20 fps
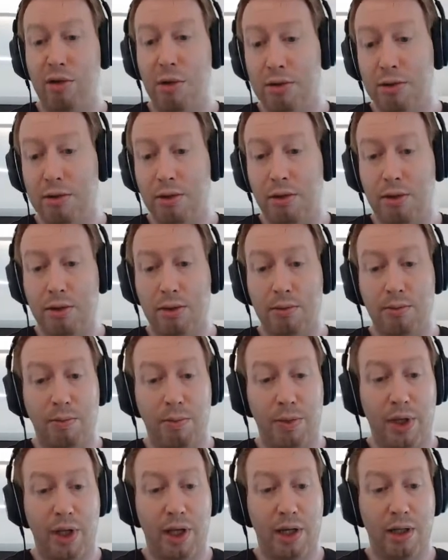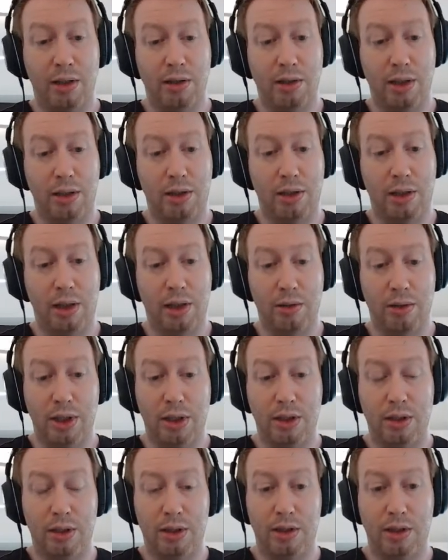Vaults, and
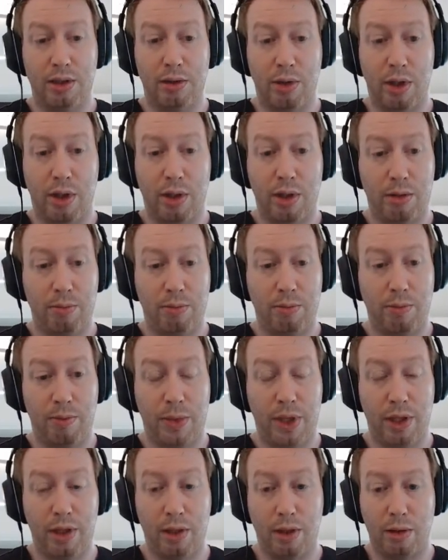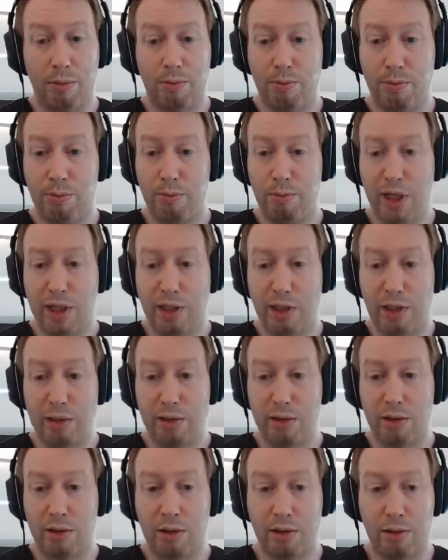yeah, there are
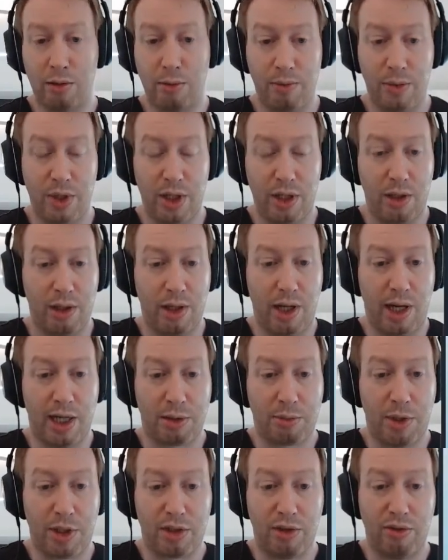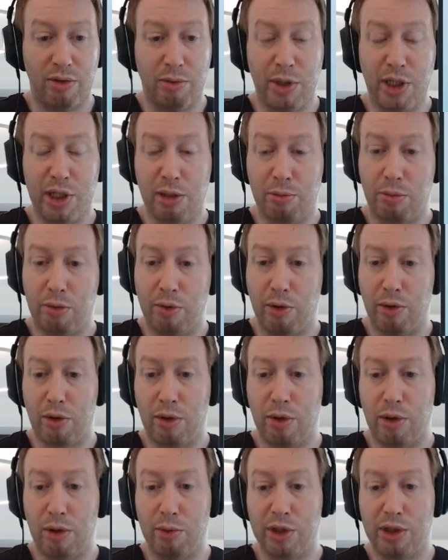many other aspects of the Maker
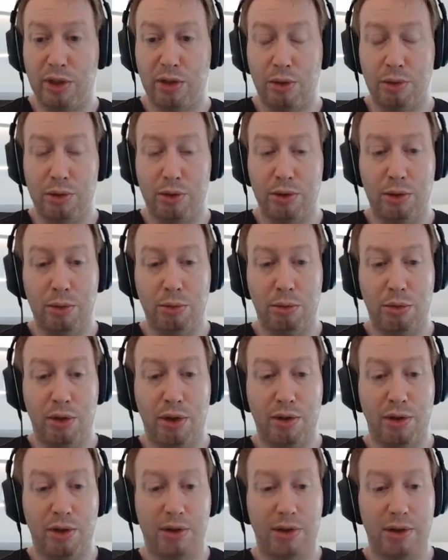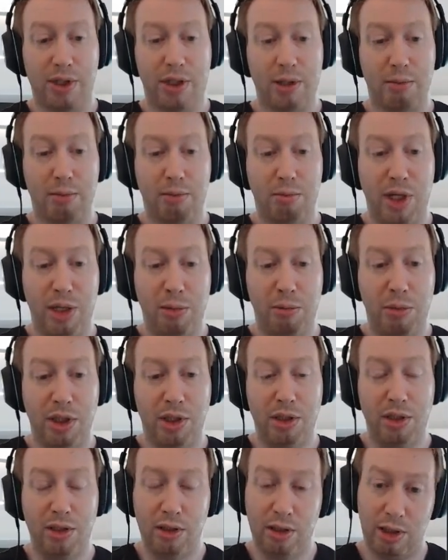protocol which constitute products that
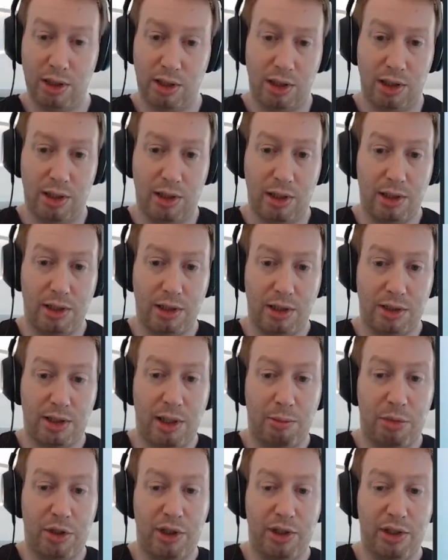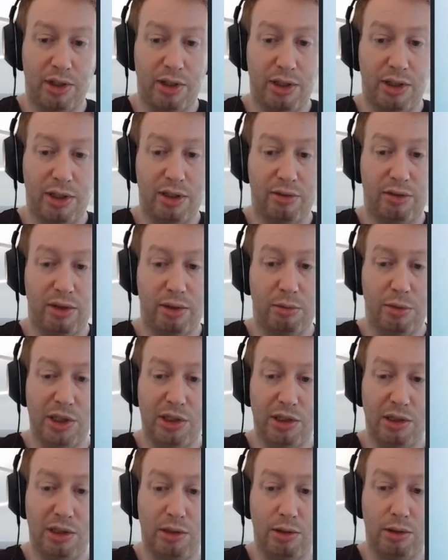may be separated in
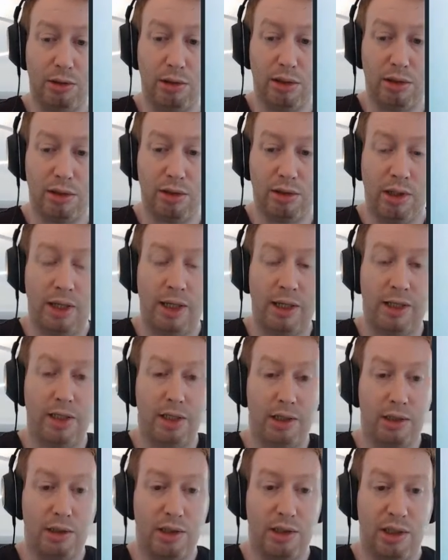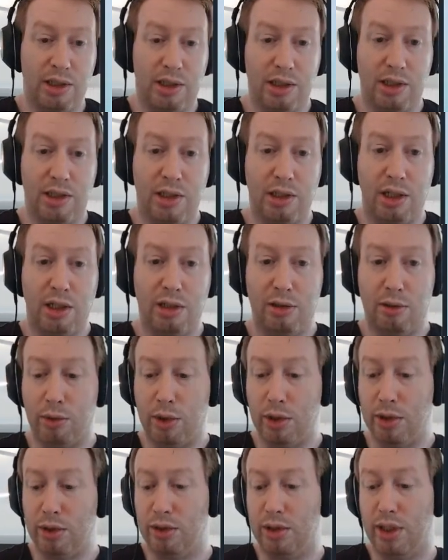different business units. So this is another
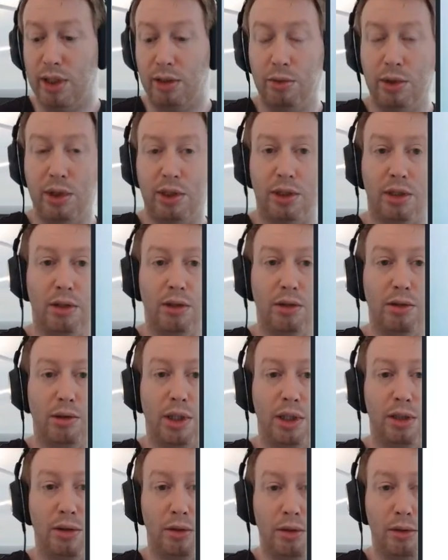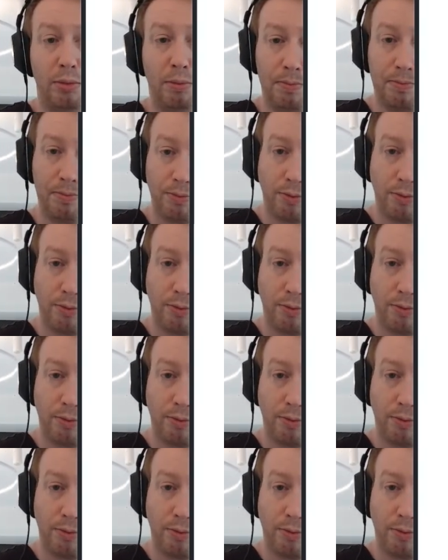one that we can look into.